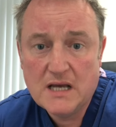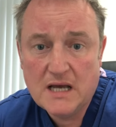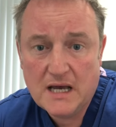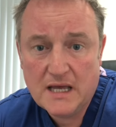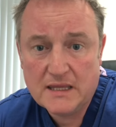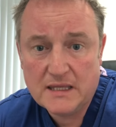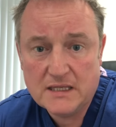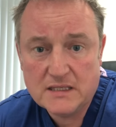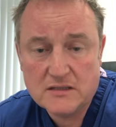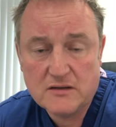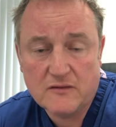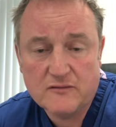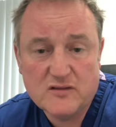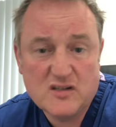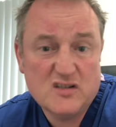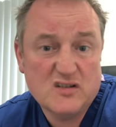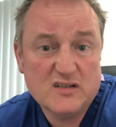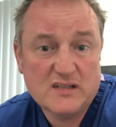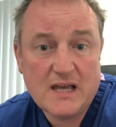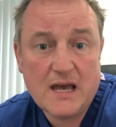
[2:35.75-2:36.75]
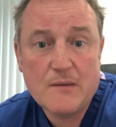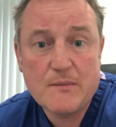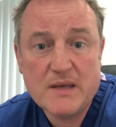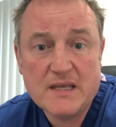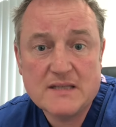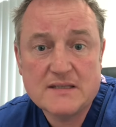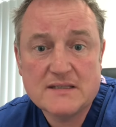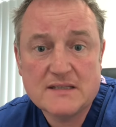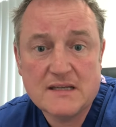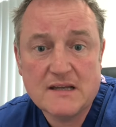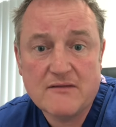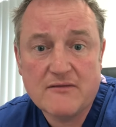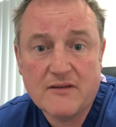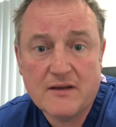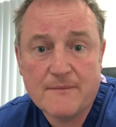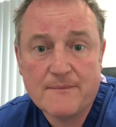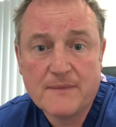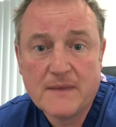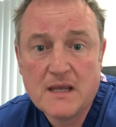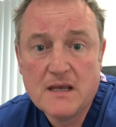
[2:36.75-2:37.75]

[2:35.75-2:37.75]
and the soft tissues get a bit stiffer.